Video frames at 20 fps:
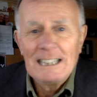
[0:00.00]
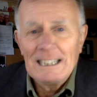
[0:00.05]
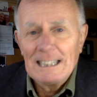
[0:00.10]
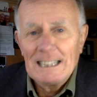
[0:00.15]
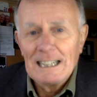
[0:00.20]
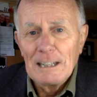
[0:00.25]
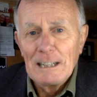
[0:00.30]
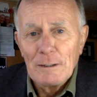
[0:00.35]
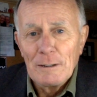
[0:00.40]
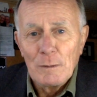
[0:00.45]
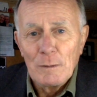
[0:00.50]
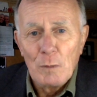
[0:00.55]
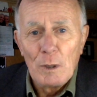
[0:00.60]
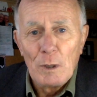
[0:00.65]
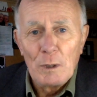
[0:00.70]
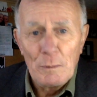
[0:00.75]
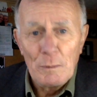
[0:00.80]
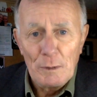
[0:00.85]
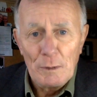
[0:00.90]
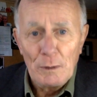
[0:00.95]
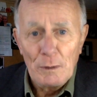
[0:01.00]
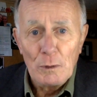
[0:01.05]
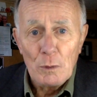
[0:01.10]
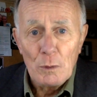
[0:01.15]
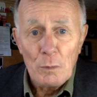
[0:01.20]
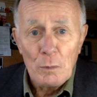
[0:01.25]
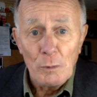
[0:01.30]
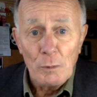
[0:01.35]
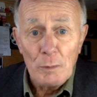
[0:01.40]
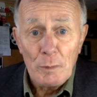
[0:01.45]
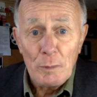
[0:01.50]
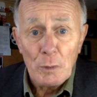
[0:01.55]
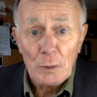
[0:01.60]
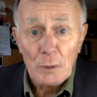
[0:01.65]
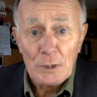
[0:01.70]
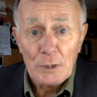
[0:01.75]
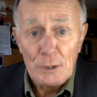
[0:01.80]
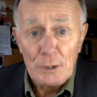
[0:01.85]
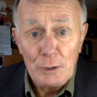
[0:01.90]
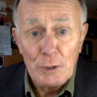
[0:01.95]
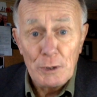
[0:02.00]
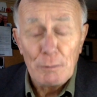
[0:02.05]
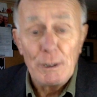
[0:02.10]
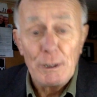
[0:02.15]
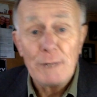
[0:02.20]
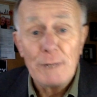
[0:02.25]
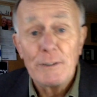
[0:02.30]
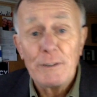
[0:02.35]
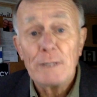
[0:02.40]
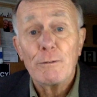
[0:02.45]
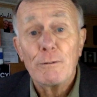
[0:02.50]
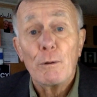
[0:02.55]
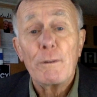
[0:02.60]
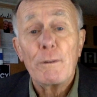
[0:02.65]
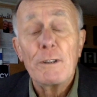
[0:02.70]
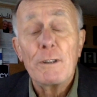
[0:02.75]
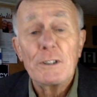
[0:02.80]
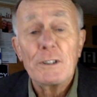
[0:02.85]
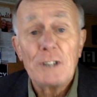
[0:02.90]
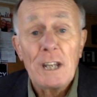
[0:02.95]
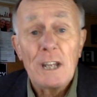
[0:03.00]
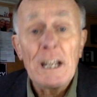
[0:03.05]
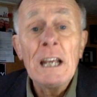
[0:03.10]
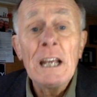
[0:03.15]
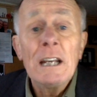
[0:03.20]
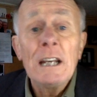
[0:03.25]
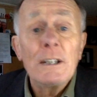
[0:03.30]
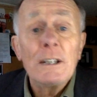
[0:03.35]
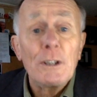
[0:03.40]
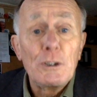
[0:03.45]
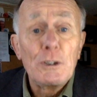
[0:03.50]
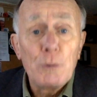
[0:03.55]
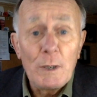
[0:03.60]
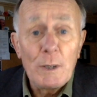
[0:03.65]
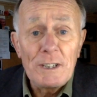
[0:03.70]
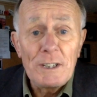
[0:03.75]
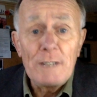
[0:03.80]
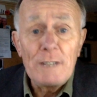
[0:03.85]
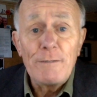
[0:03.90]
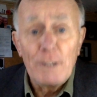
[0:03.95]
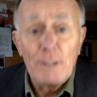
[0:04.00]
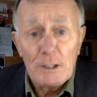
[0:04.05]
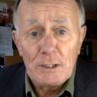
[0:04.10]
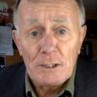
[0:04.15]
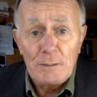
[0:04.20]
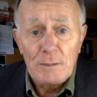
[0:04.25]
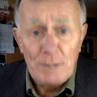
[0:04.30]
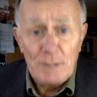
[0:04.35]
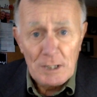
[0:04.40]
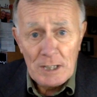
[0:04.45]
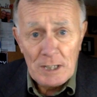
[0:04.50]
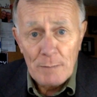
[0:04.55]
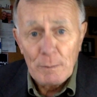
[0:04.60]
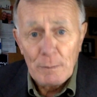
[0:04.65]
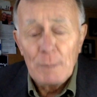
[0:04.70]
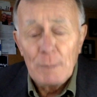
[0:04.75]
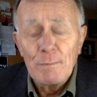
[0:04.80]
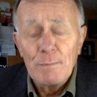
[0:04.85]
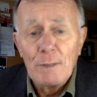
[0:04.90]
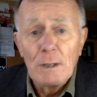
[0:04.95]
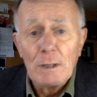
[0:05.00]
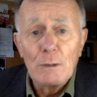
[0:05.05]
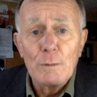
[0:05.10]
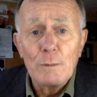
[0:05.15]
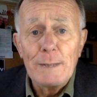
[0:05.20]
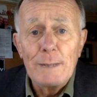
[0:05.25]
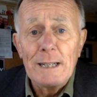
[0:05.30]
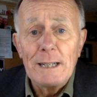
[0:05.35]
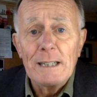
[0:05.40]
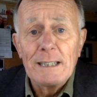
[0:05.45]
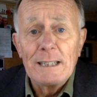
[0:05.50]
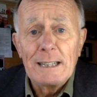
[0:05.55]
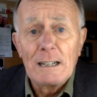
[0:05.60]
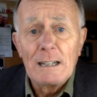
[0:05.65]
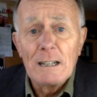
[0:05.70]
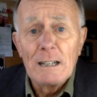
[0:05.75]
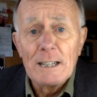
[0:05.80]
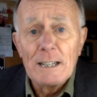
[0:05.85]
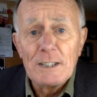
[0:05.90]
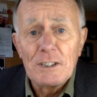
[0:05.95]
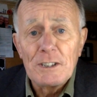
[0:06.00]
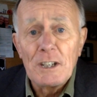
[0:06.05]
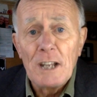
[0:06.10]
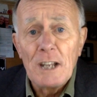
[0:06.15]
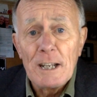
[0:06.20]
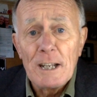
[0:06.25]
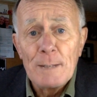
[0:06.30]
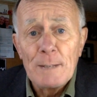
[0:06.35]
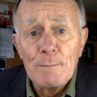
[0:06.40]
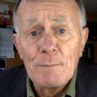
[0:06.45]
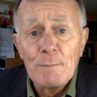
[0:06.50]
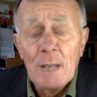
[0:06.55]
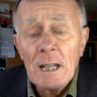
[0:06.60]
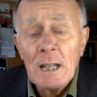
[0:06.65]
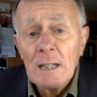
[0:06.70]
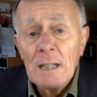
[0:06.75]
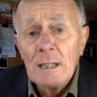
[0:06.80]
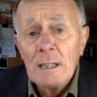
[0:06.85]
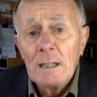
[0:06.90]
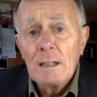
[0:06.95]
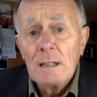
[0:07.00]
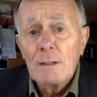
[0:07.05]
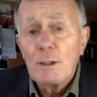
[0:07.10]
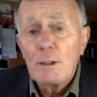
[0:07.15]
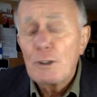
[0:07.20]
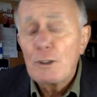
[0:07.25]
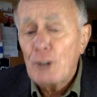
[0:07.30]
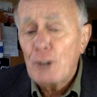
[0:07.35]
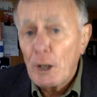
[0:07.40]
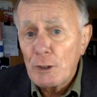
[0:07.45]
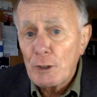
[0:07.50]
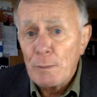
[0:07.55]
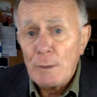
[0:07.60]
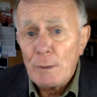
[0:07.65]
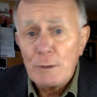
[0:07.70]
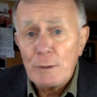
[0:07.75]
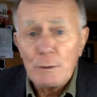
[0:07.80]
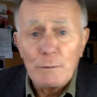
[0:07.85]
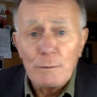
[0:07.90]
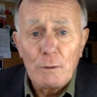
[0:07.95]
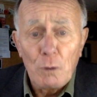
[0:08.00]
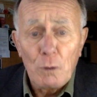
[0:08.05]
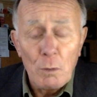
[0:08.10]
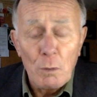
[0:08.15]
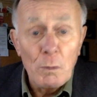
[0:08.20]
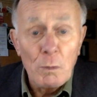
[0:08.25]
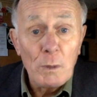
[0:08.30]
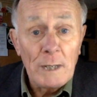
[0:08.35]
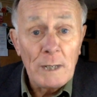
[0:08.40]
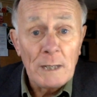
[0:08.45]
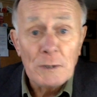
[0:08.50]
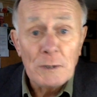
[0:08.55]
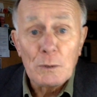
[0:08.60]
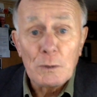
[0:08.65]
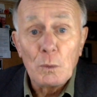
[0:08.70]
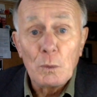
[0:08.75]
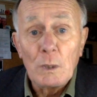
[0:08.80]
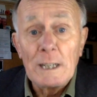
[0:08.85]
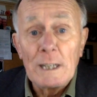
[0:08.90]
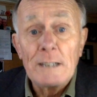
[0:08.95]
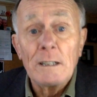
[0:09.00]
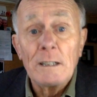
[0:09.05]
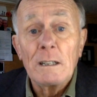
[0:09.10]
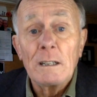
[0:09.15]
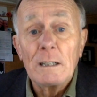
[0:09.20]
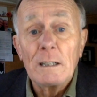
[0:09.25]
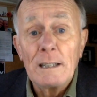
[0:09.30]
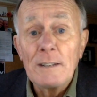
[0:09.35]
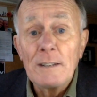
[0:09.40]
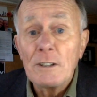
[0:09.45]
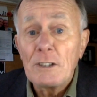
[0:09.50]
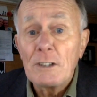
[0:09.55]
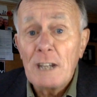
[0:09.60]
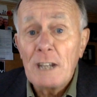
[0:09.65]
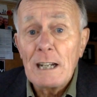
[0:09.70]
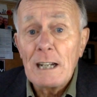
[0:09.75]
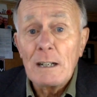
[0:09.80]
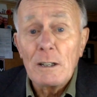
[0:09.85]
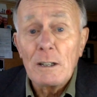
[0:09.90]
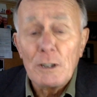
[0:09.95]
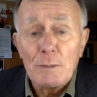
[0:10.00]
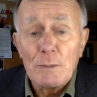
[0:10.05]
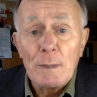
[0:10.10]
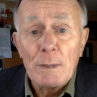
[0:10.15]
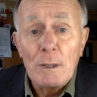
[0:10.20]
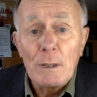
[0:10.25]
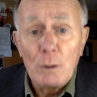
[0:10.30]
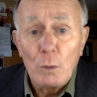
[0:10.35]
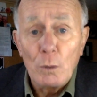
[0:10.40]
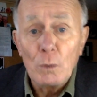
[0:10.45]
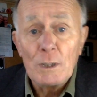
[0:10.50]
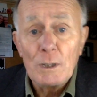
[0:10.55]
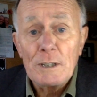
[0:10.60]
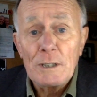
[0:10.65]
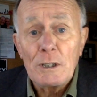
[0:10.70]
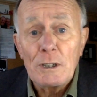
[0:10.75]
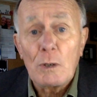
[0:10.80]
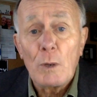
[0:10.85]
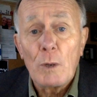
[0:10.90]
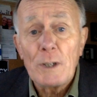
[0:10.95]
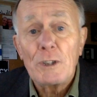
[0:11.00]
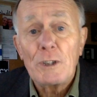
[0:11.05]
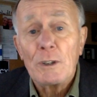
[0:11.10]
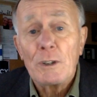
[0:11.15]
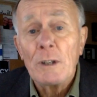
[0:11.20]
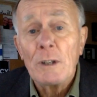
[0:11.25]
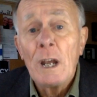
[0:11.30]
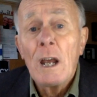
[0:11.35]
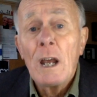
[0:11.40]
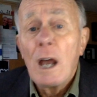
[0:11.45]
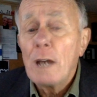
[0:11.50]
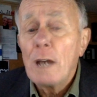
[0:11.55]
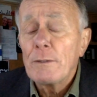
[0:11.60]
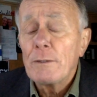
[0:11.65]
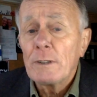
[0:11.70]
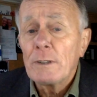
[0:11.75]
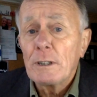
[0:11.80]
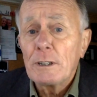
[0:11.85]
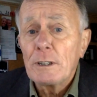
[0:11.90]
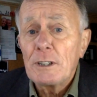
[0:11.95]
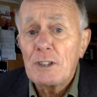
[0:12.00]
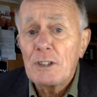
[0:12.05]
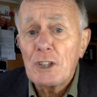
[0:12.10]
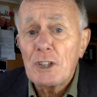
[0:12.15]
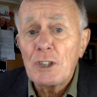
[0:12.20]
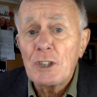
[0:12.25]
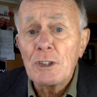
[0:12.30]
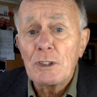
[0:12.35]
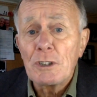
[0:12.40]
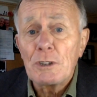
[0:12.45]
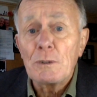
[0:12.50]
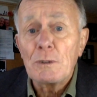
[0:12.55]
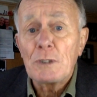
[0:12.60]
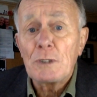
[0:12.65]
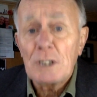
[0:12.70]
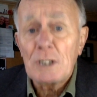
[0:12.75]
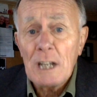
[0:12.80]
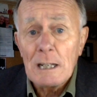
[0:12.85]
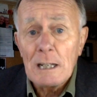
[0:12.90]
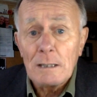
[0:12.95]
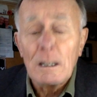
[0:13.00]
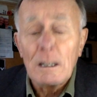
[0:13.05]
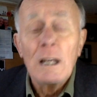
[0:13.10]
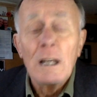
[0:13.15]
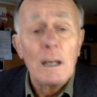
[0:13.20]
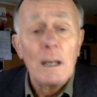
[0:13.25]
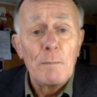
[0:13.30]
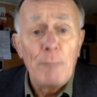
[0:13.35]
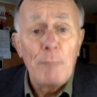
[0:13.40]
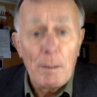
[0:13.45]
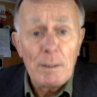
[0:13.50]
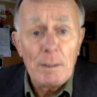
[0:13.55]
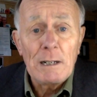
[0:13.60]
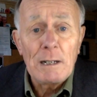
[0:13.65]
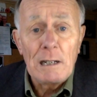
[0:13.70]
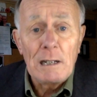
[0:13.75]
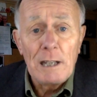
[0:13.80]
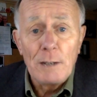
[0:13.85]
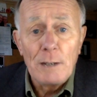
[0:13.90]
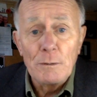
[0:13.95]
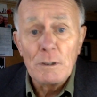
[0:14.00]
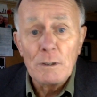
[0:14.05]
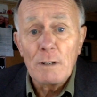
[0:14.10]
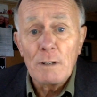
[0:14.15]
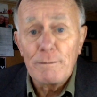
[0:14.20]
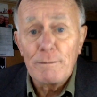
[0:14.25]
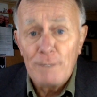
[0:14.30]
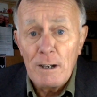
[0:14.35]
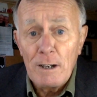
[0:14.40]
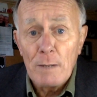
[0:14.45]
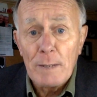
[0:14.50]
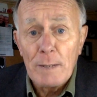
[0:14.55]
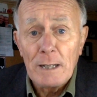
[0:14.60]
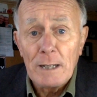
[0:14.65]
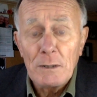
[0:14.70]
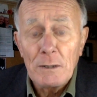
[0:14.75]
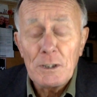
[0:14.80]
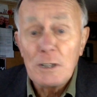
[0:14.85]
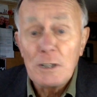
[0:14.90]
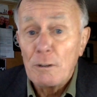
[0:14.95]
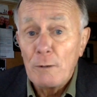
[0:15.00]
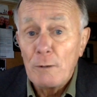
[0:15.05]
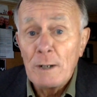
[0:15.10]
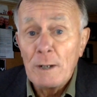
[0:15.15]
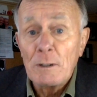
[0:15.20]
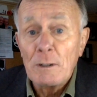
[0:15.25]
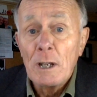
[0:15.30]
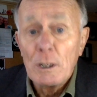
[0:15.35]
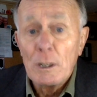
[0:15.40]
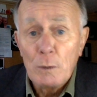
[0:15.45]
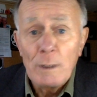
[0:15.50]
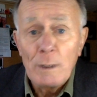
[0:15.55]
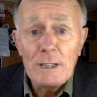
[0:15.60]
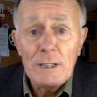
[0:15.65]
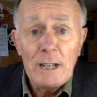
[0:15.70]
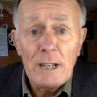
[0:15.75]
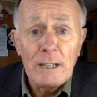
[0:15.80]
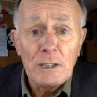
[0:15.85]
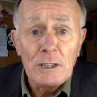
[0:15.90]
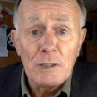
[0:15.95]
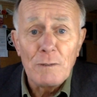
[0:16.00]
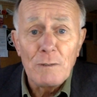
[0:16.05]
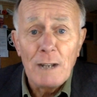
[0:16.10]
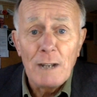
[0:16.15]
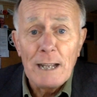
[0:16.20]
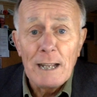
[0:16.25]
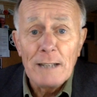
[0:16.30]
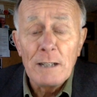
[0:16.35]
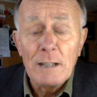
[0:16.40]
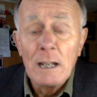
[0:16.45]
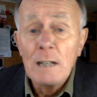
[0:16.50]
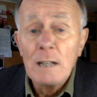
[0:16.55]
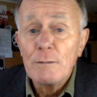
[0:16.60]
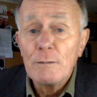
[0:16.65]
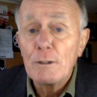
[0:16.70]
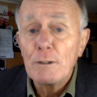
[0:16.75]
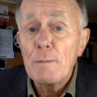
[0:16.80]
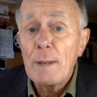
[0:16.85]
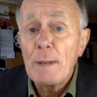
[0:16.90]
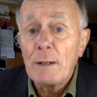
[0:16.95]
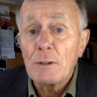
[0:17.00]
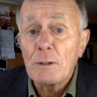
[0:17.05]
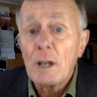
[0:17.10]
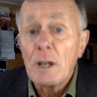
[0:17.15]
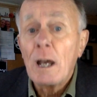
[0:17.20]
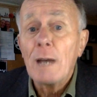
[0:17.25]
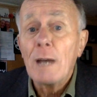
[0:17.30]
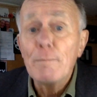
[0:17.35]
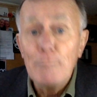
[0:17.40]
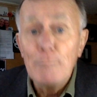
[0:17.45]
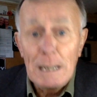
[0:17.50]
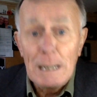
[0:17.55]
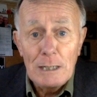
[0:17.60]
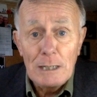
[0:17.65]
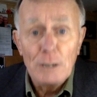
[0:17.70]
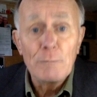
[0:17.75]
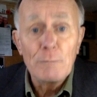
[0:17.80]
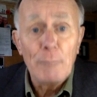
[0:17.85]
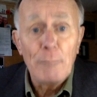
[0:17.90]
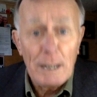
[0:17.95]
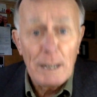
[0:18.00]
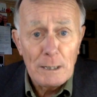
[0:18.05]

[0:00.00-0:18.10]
Hello and welcome to the Cornwall Reports news briefing for Thursday, the 21st of December. The local media headlines today. The judgment of Cornwall Council leader Linda Taylor has been called into question over her decision to sell a publicly owned farmhouse and around 20 acres of land for about £1 million.